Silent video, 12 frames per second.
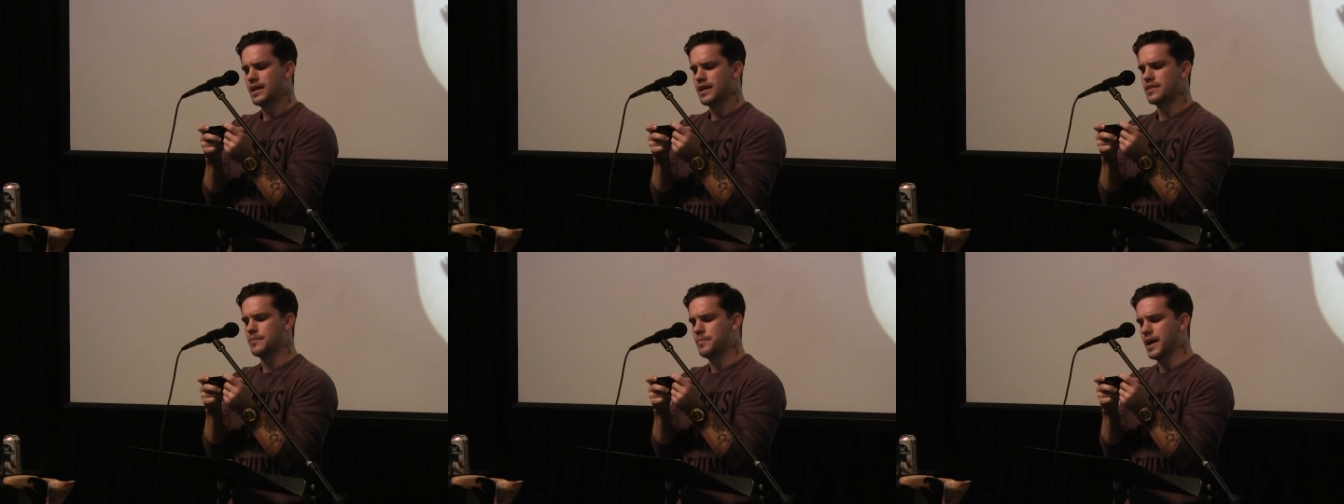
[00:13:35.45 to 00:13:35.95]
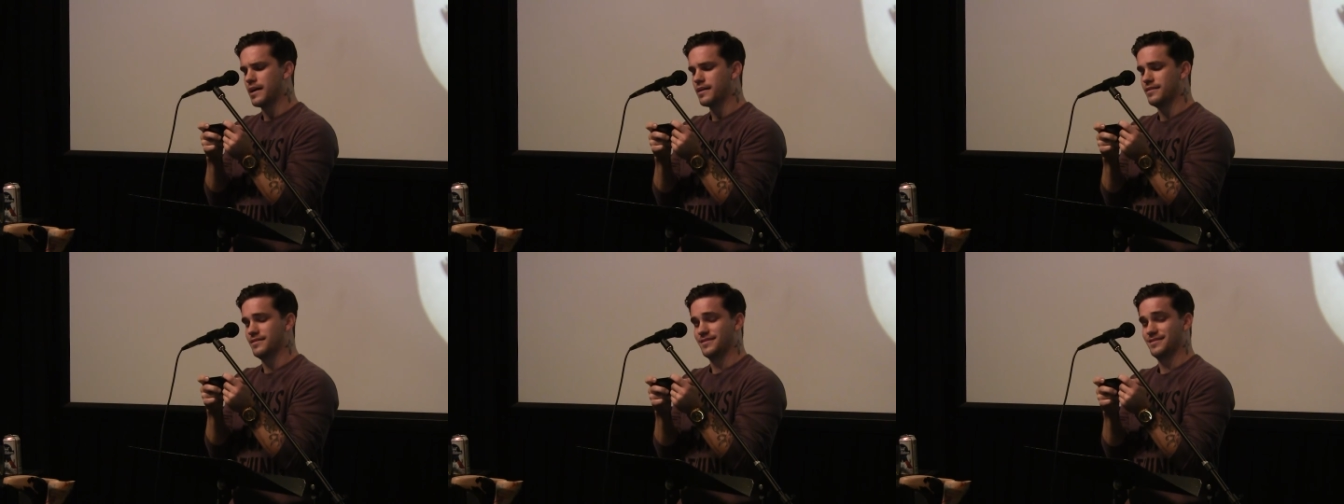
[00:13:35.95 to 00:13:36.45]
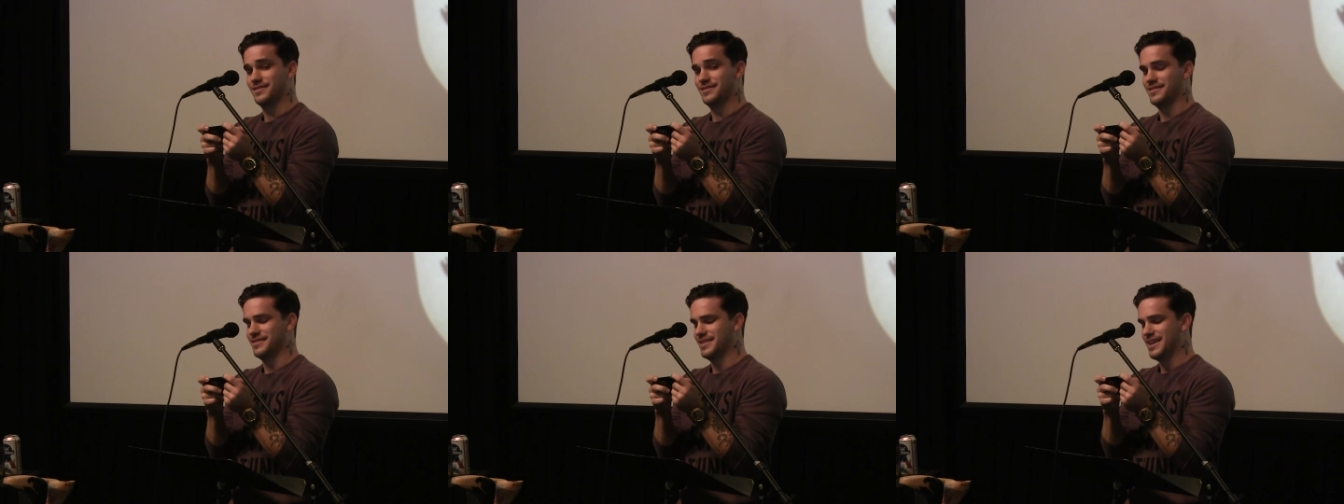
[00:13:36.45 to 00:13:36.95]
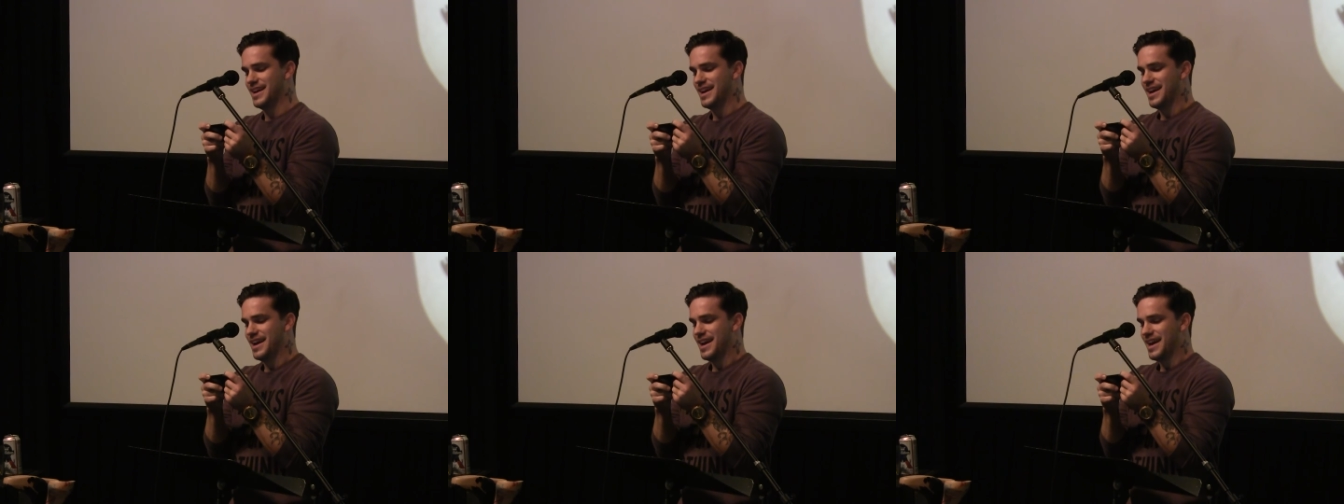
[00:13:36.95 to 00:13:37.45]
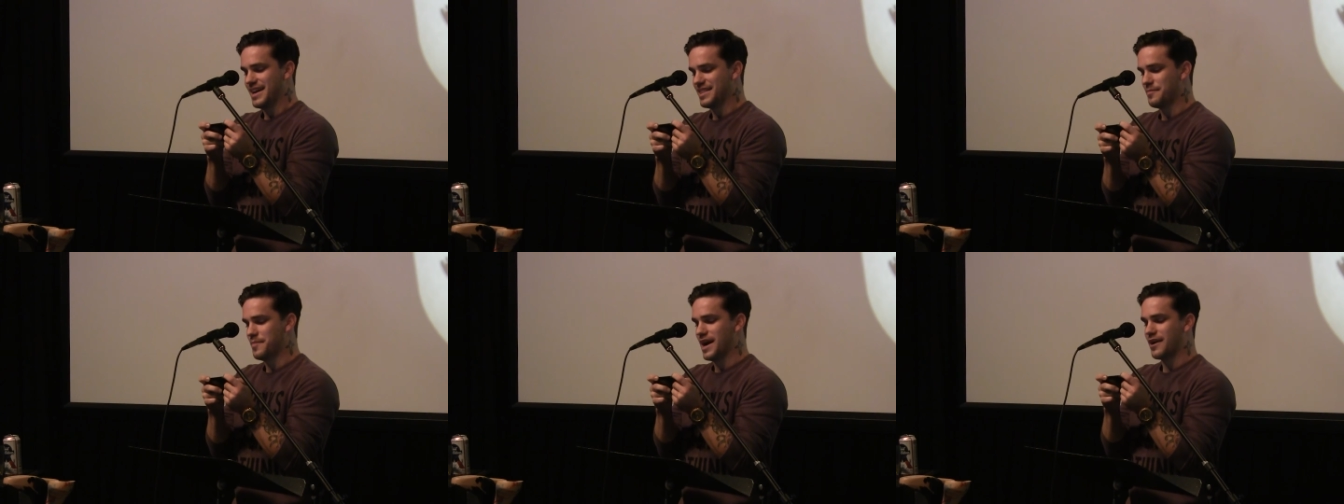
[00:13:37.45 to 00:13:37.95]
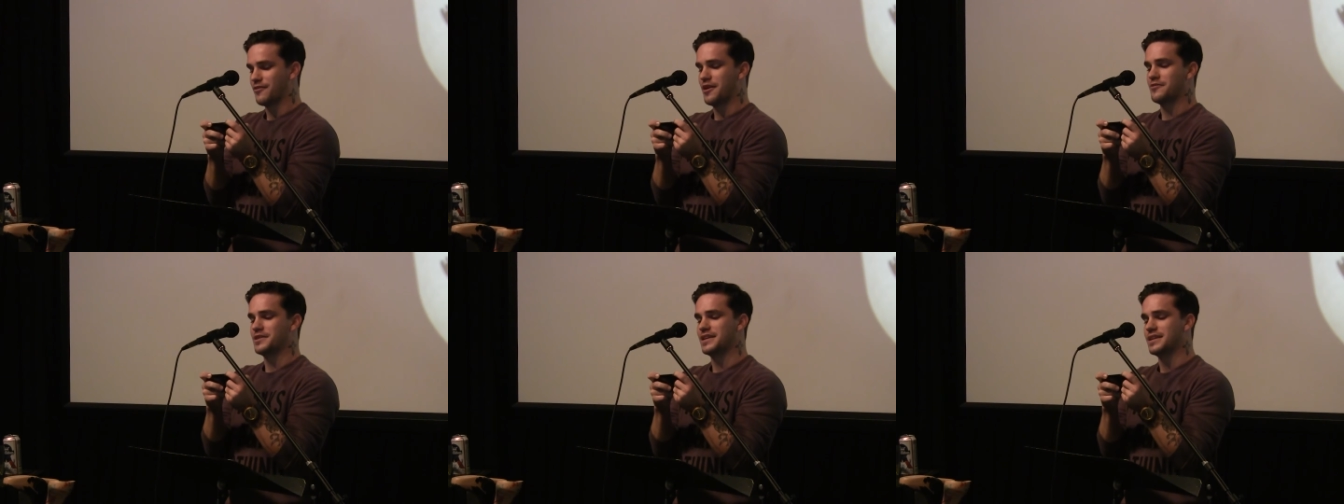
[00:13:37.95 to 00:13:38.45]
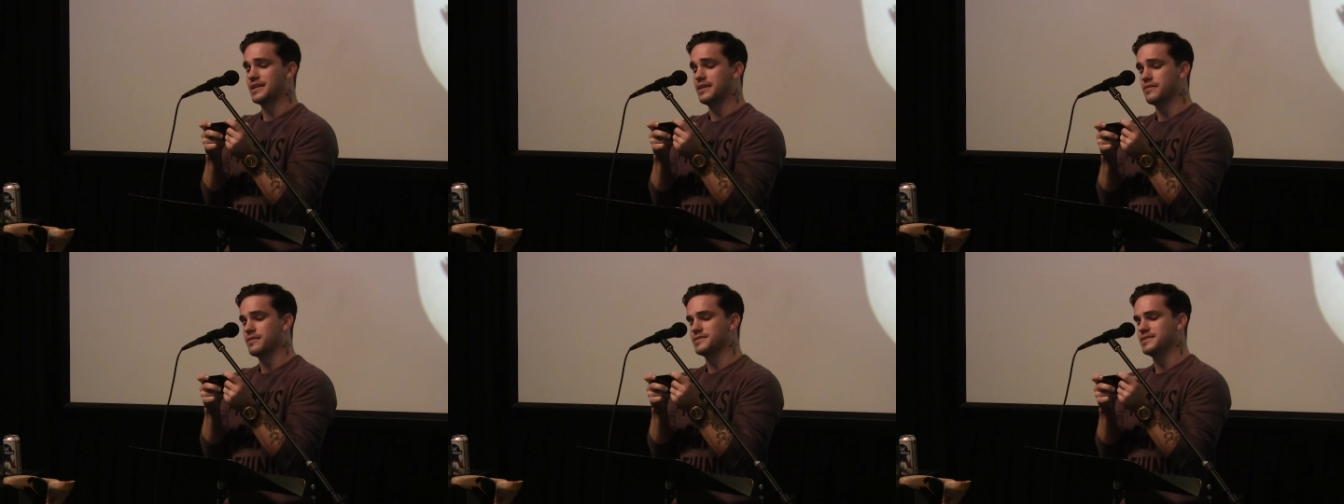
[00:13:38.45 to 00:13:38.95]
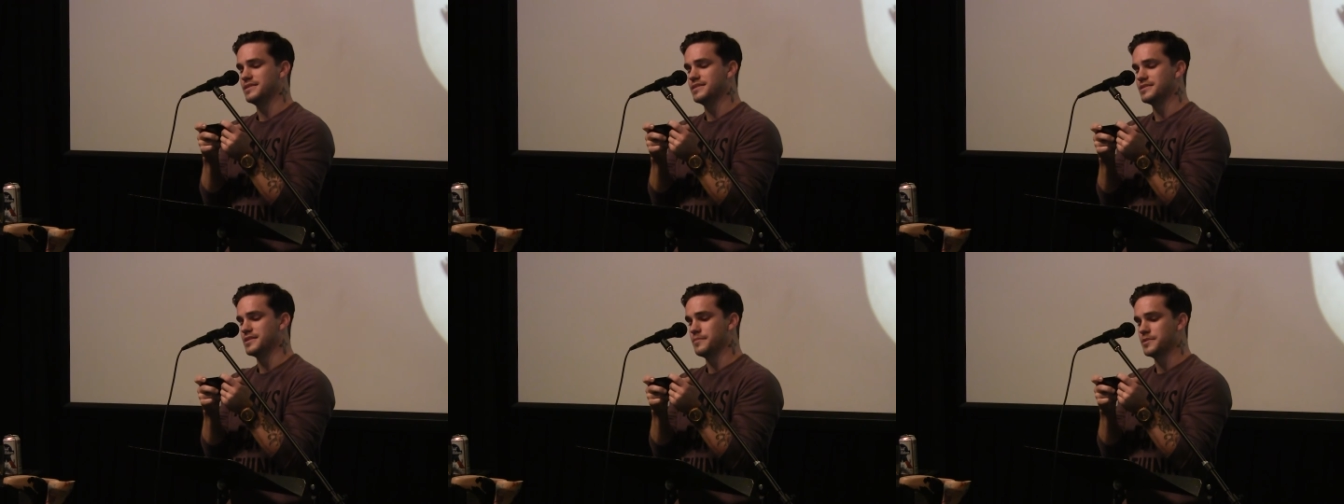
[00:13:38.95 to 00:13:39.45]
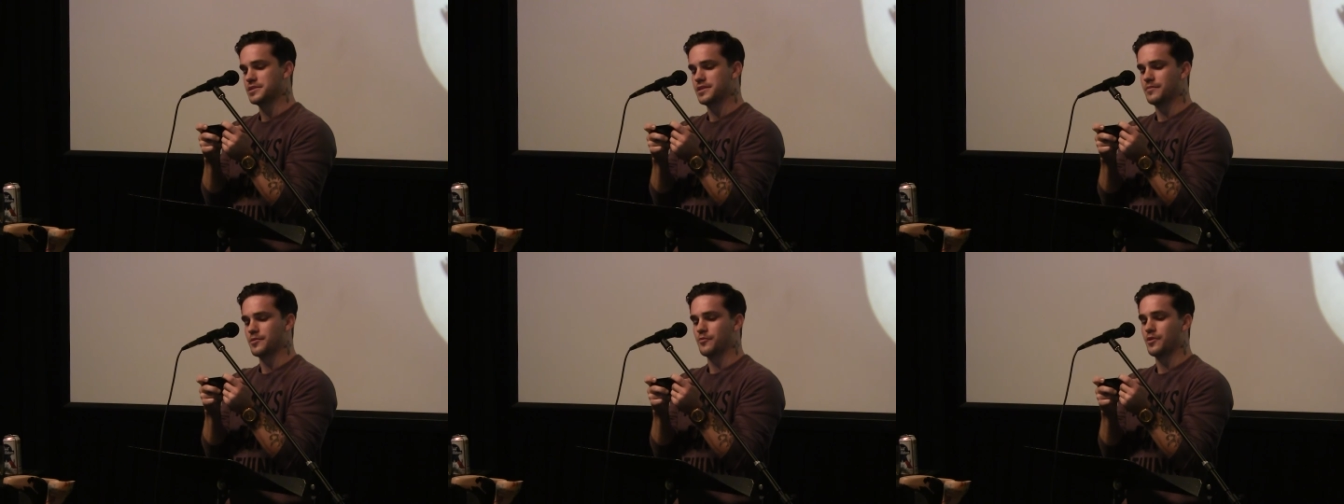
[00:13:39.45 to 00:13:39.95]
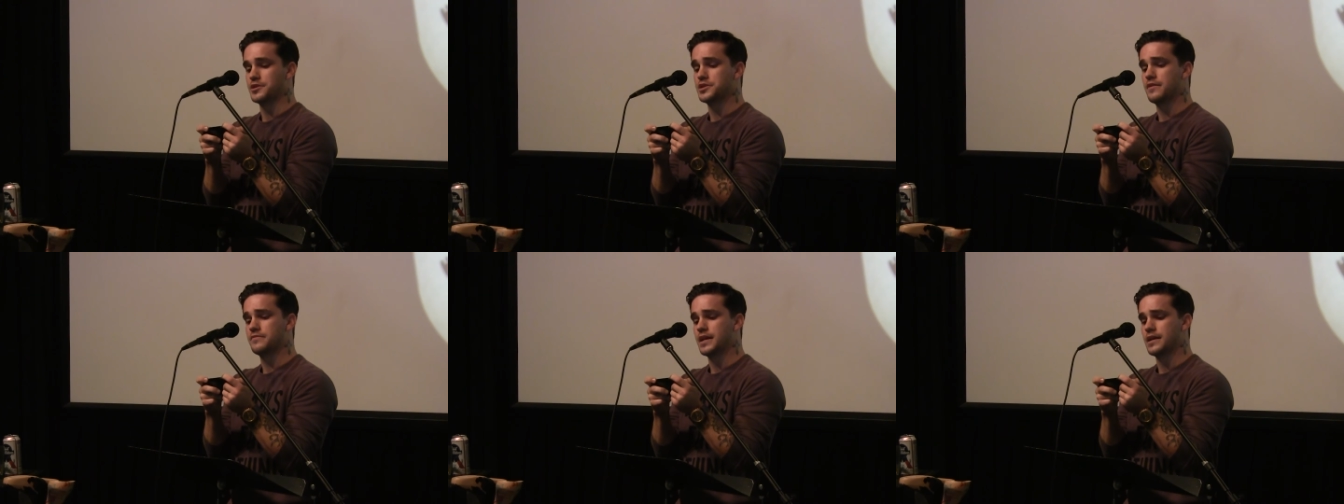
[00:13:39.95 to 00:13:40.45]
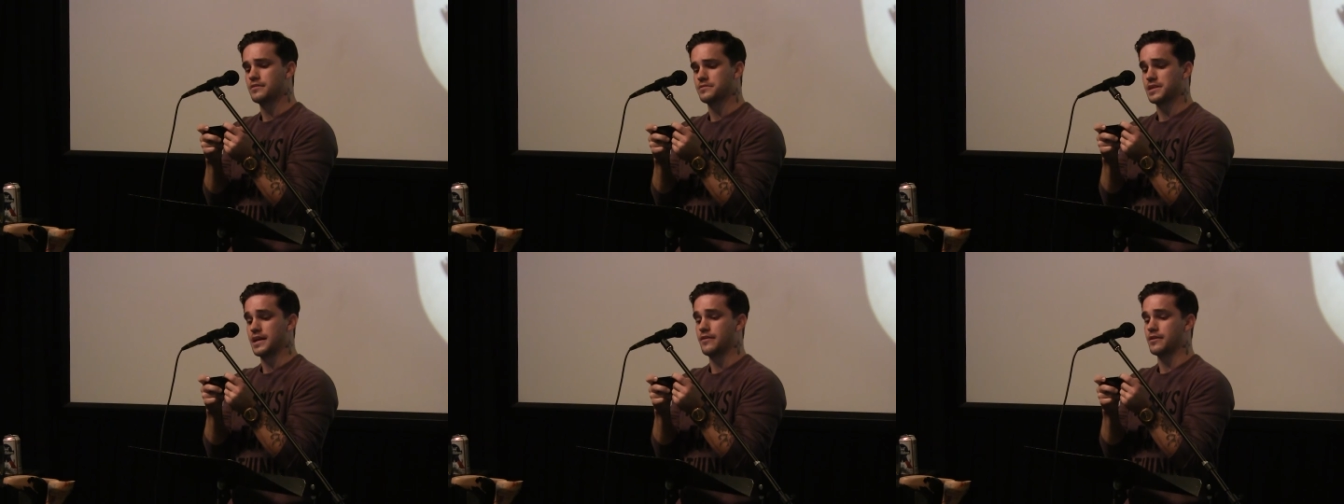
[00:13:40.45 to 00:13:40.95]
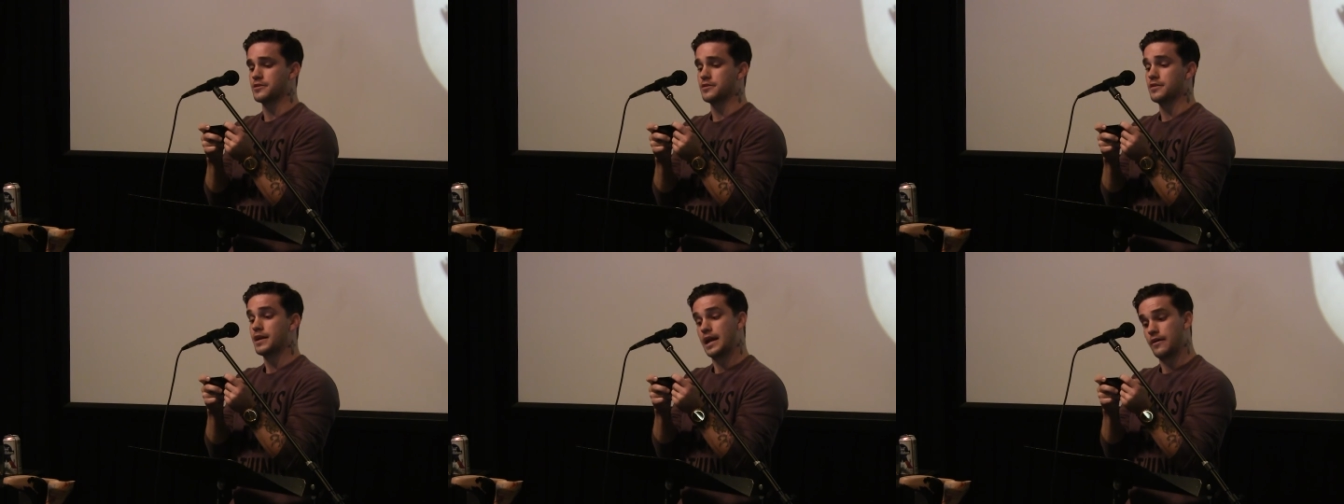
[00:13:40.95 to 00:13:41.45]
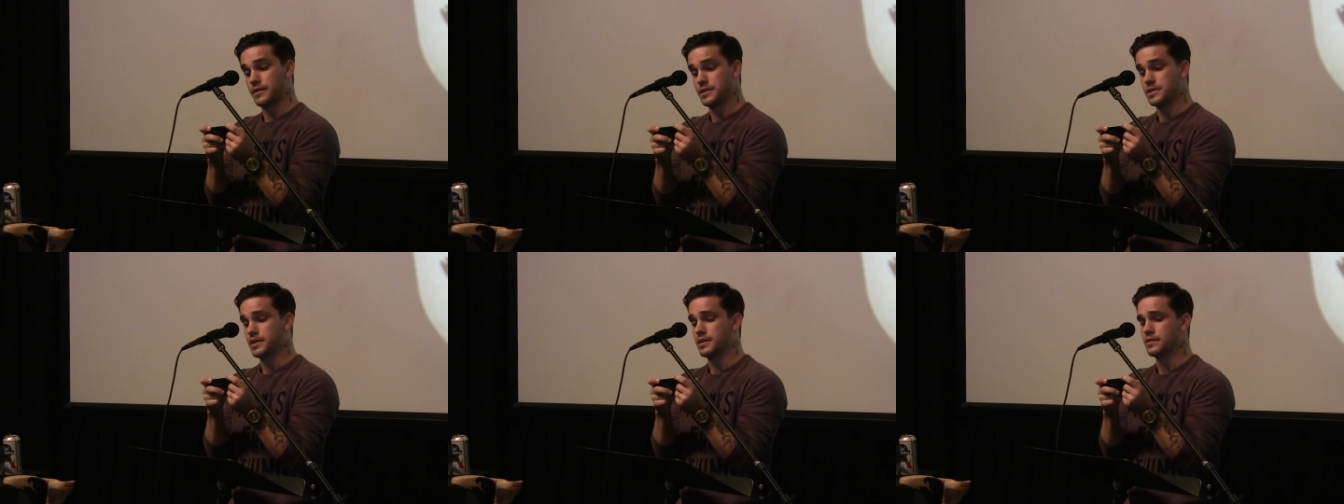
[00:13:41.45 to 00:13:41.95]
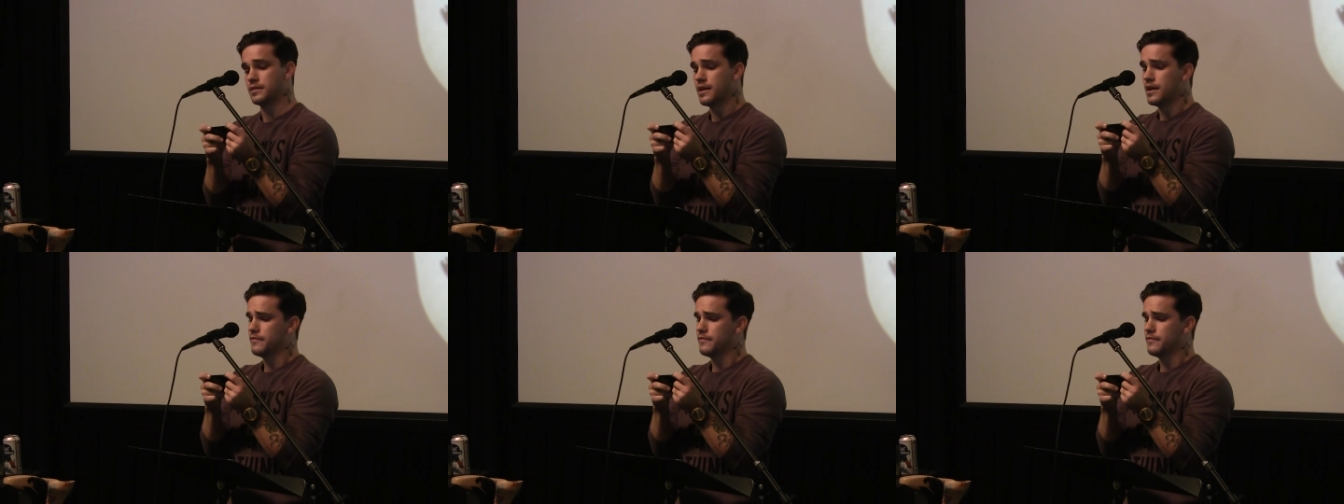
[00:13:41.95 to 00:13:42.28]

In the back, in the background, he can hear the scene in Dumb and Dumber where Jeff Daniels' character, Harry Dunn,